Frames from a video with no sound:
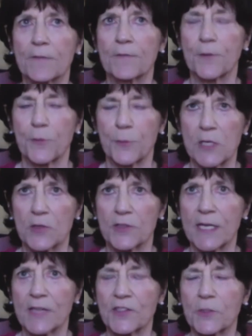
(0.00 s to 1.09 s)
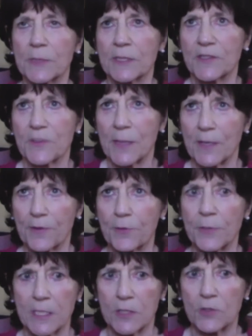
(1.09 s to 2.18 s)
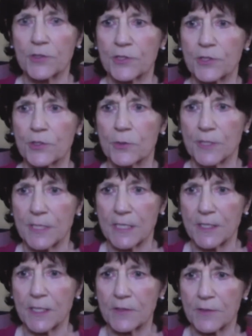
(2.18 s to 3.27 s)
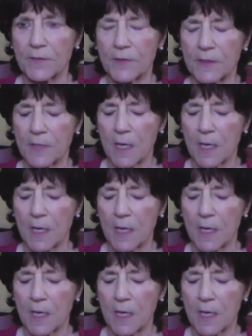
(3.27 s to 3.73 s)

for three years. The estimate is about three years to do the details of this.